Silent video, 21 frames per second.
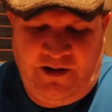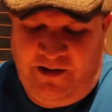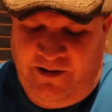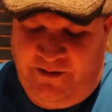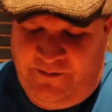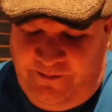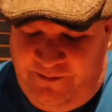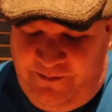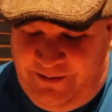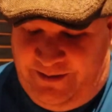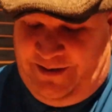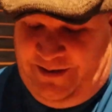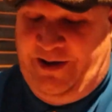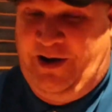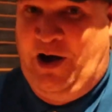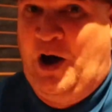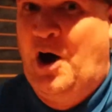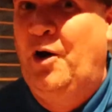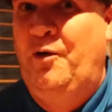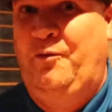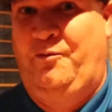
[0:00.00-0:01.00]
Well, I
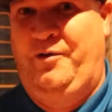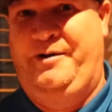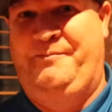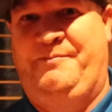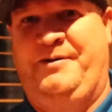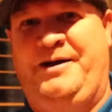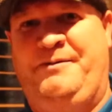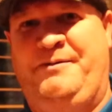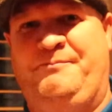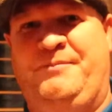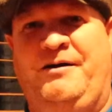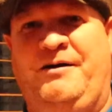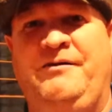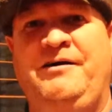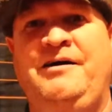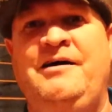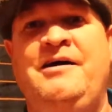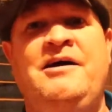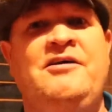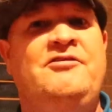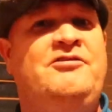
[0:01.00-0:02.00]
hope we beat
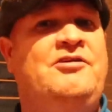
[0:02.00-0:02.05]
Borough.